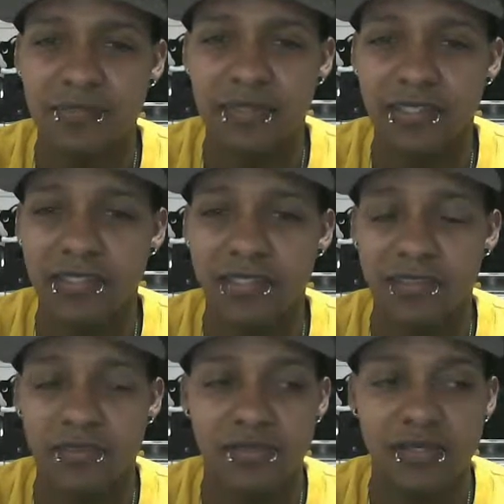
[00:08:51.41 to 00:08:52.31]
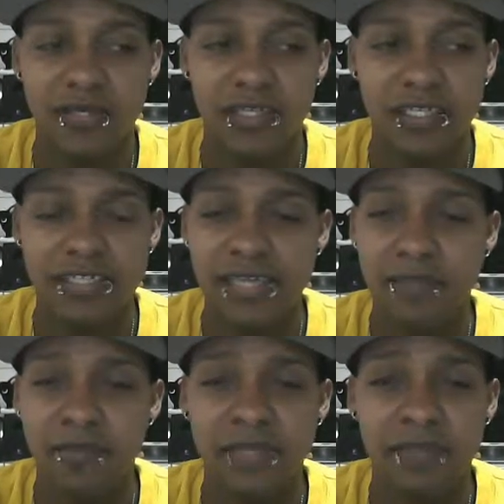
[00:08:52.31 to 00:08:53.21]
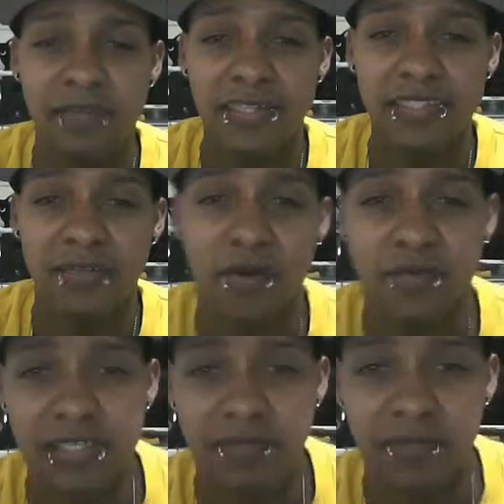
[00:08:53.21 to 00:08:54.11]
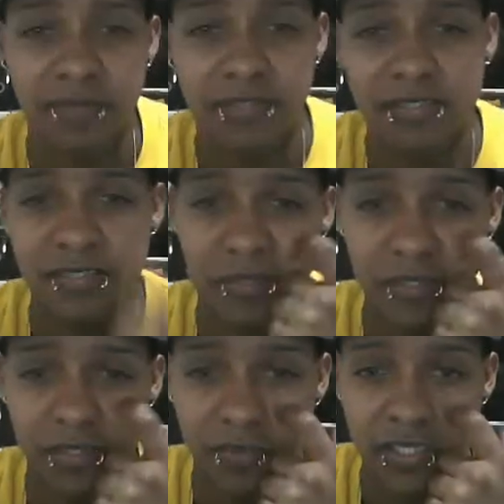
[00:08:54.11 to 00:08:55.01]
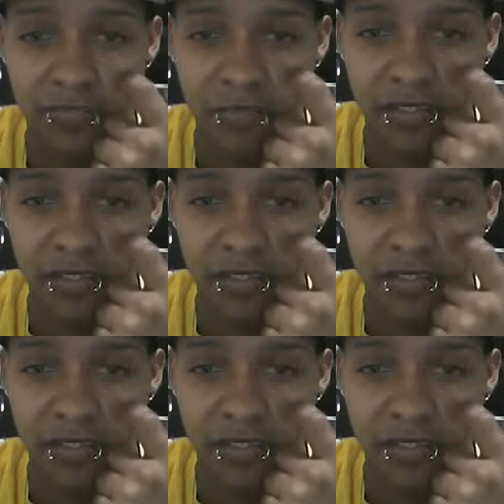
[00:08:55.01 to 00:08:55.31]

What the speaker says: But anytime I'm in the back seat, I'm always like wearing my seatbelt anyways.